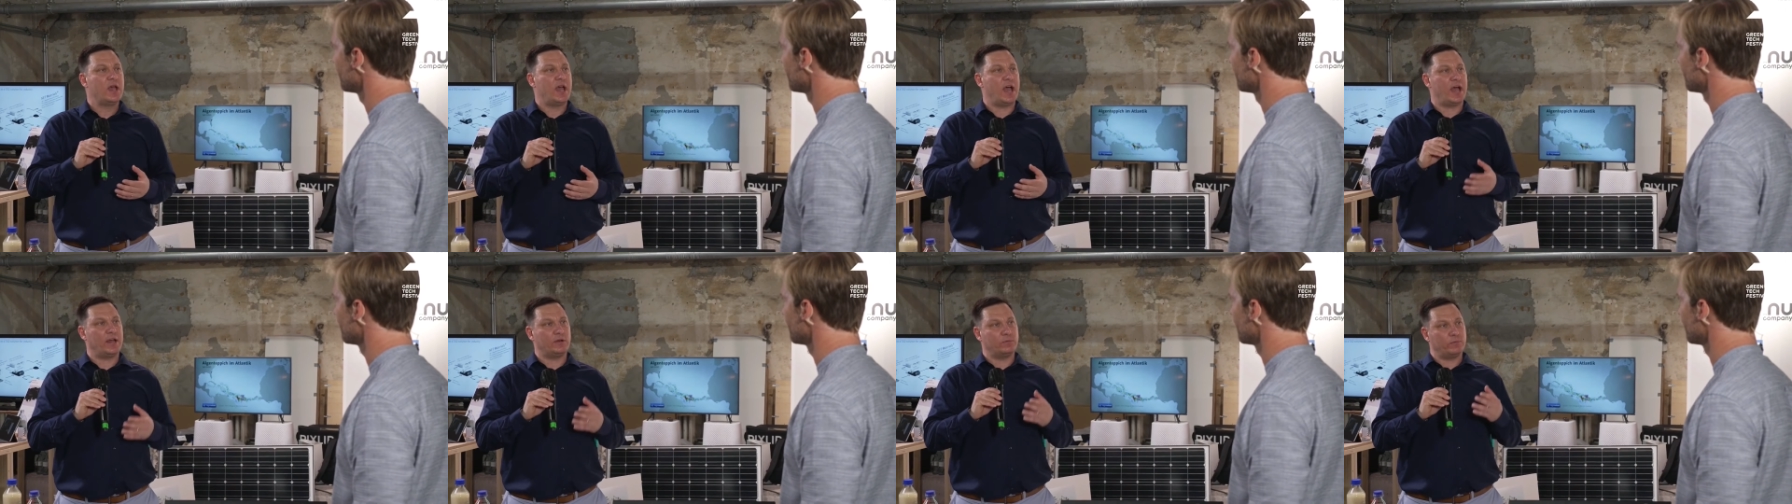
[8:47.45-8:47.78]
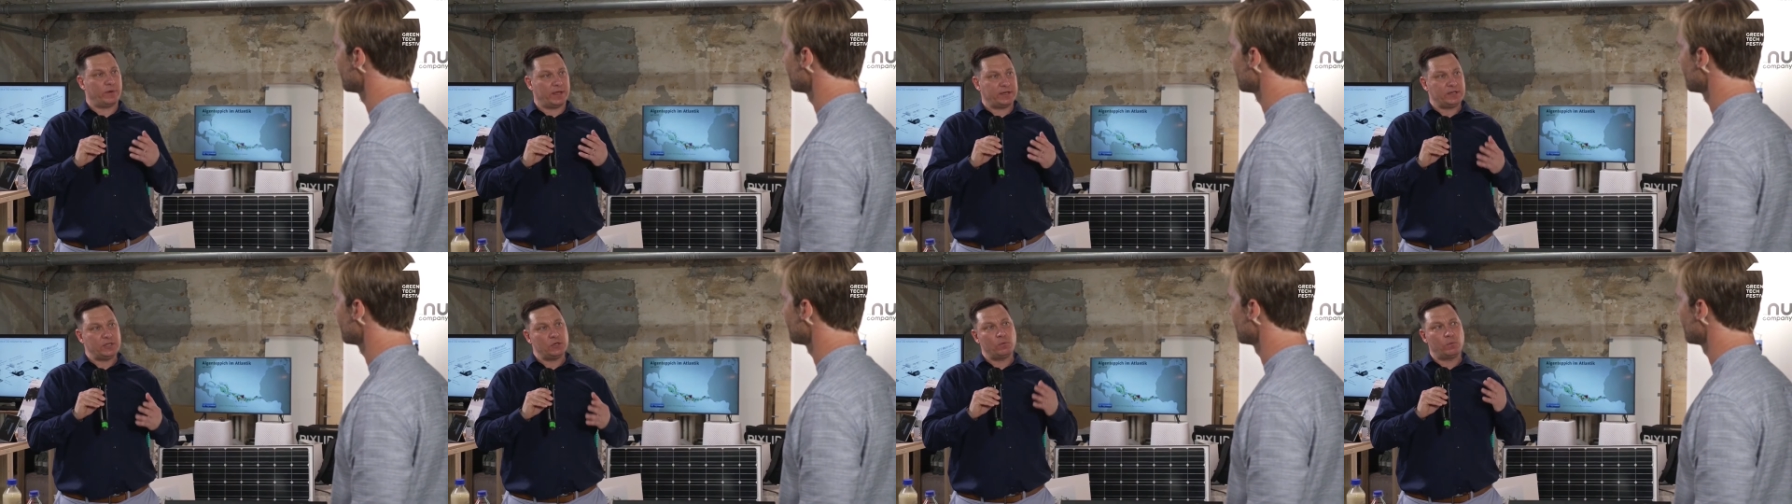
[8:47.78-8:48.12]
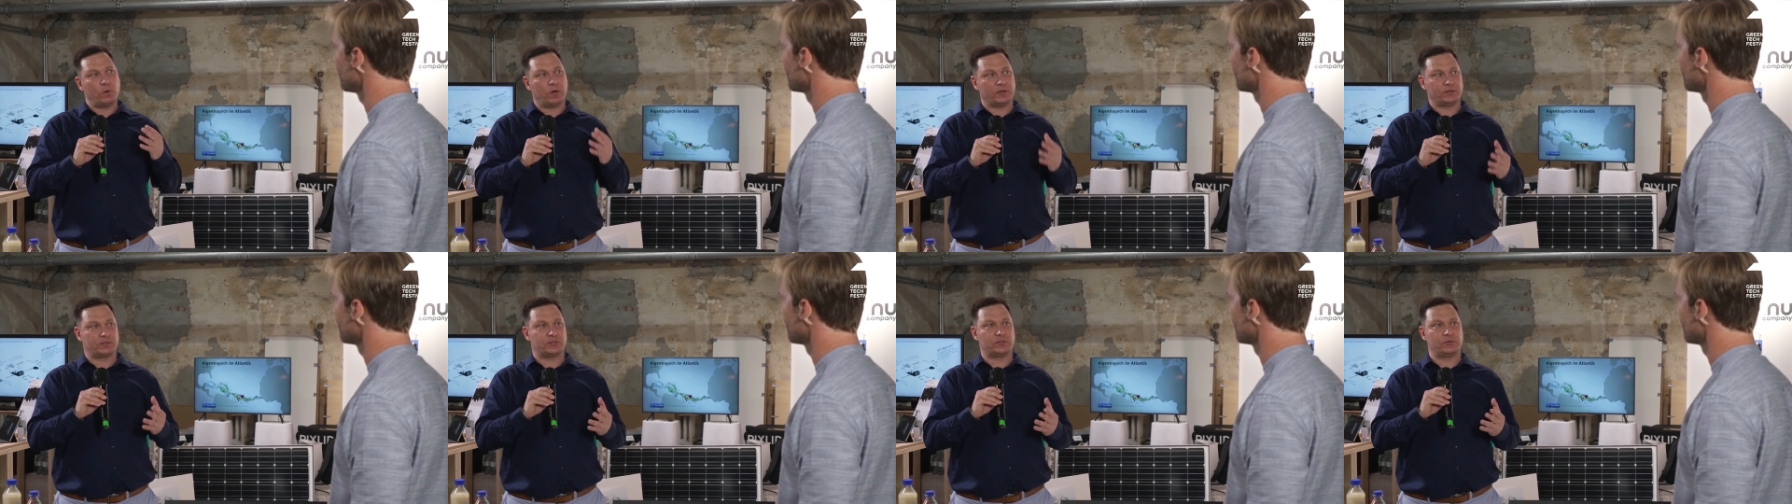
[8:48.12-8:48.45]
And when you
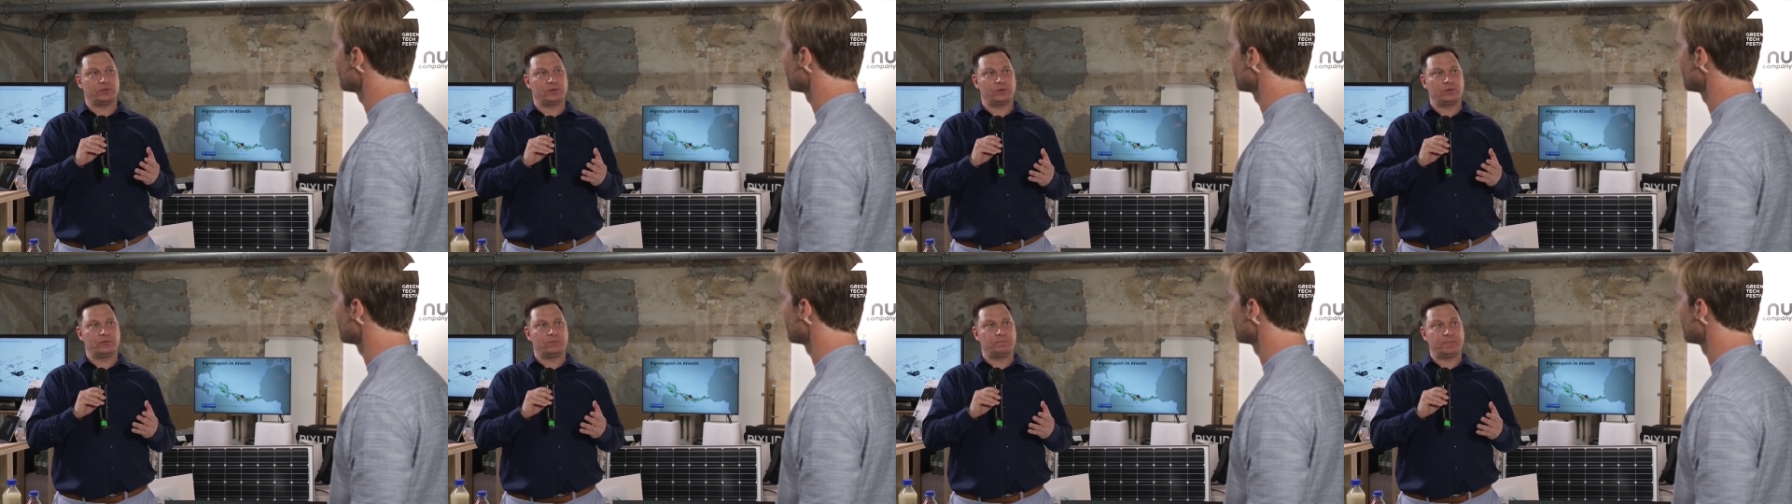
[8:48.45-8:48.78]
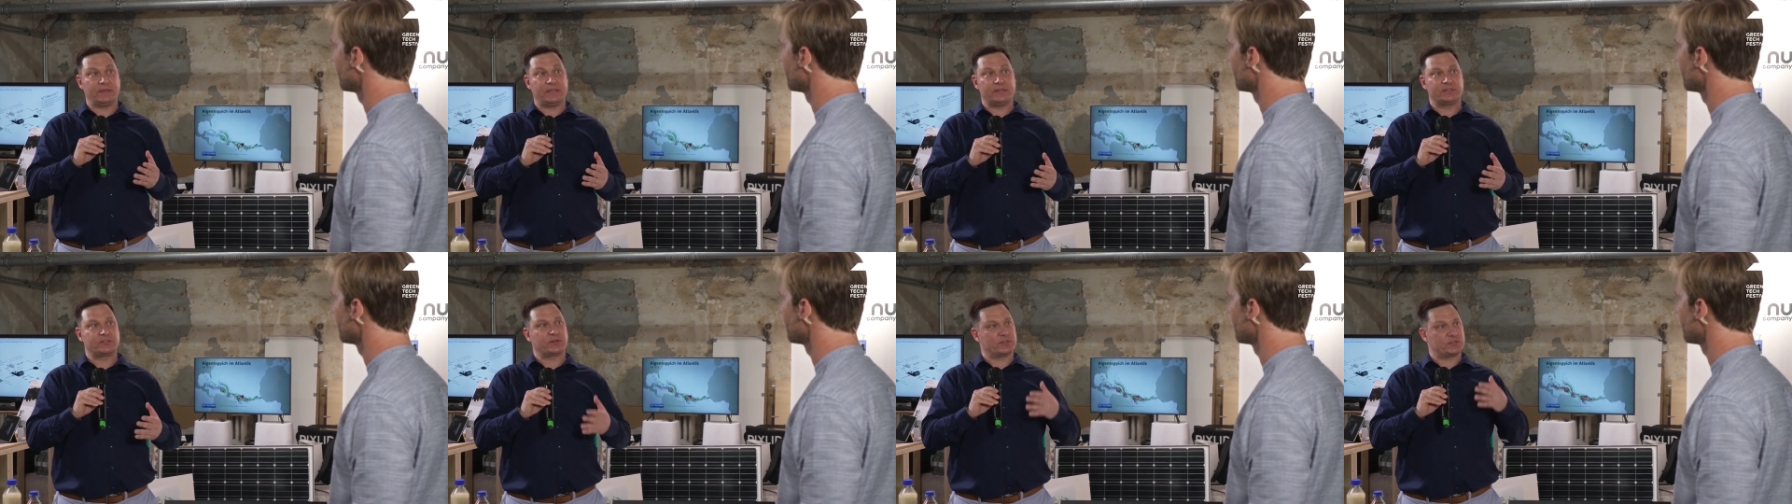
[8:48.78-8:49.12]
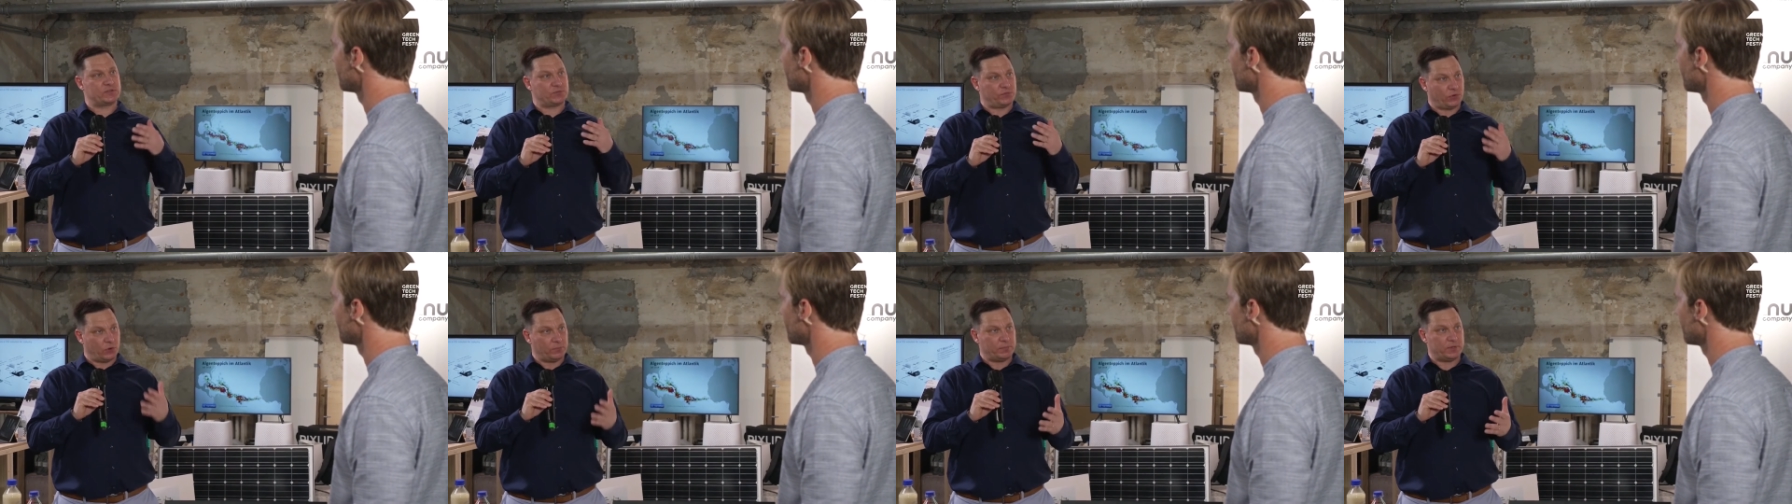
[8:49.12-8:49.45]
want to be
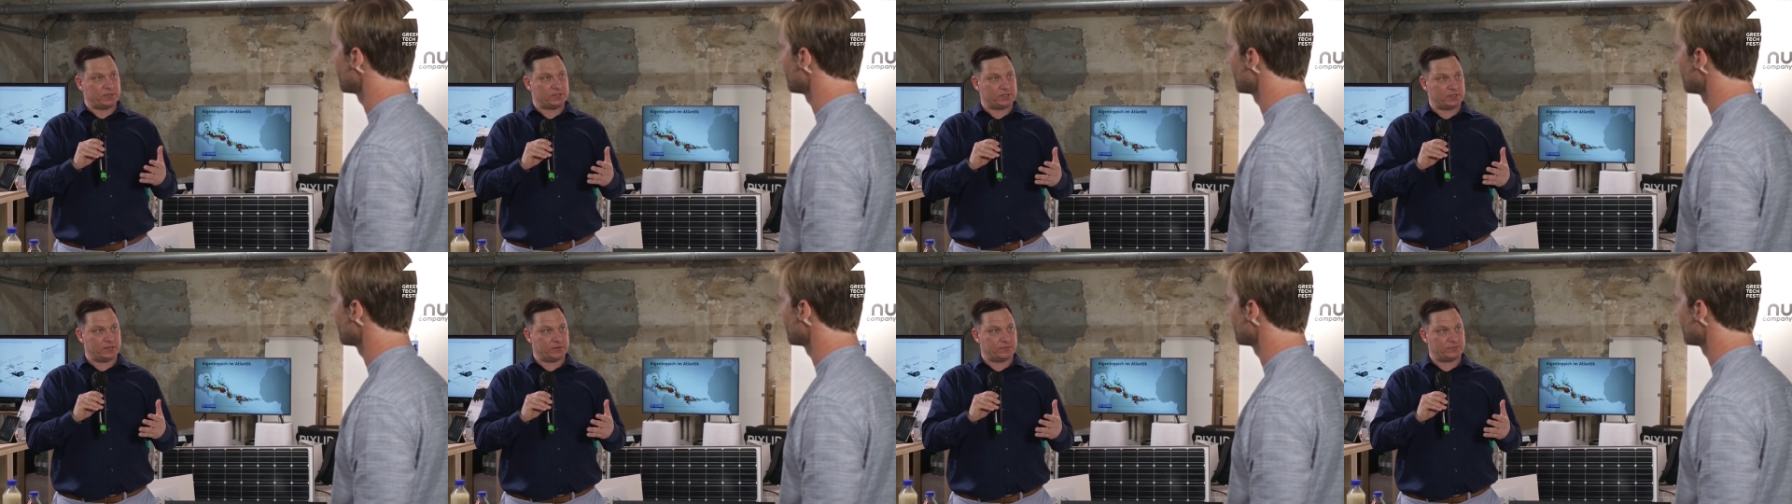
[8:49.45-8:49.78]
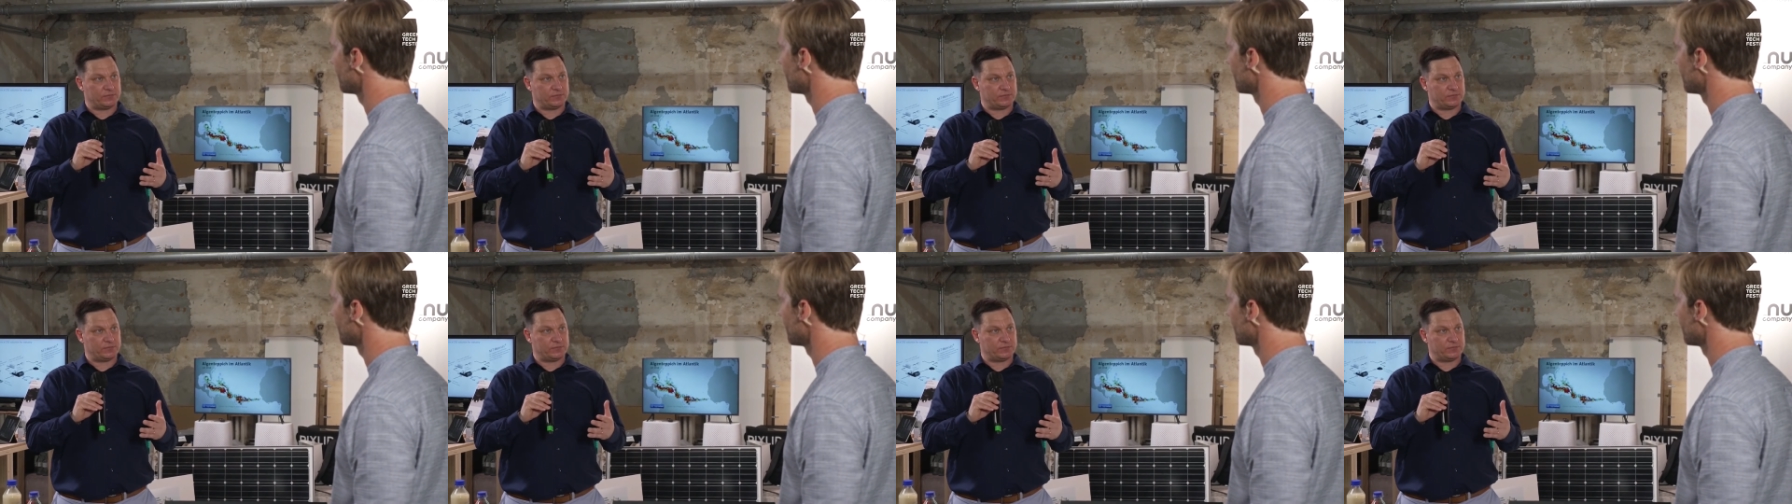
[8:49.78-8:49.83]
transformative